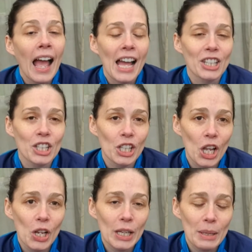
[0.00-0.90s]
and
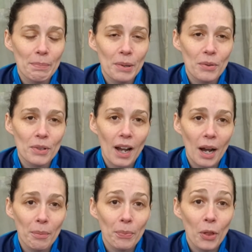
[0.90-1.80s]
slowly build
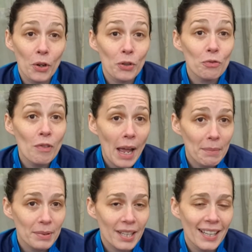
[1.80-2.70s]
up those
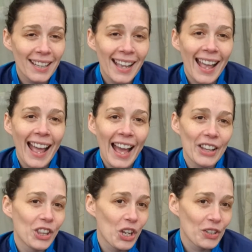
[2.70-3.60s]
reps
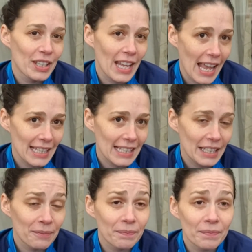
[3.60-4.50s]
and those sets.